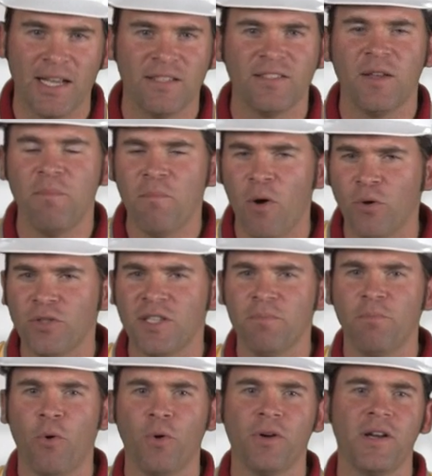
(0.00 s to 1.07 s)
as the most
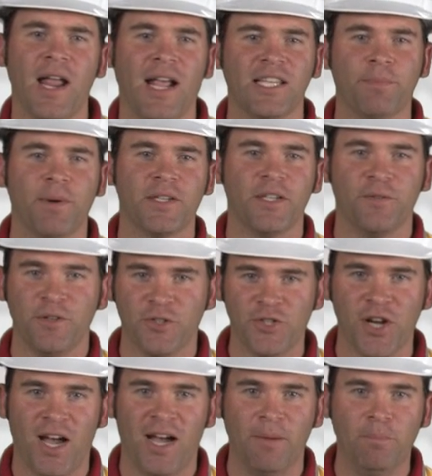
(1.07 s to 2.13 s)
important aspect of your
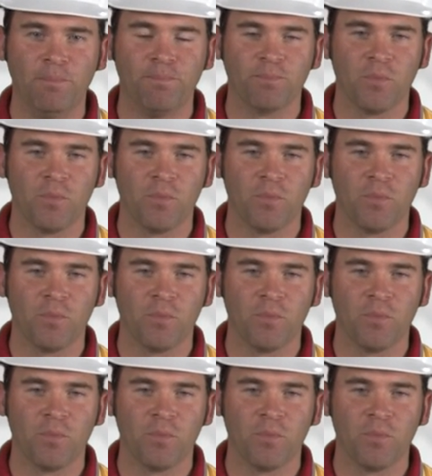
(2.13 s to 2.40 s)
job.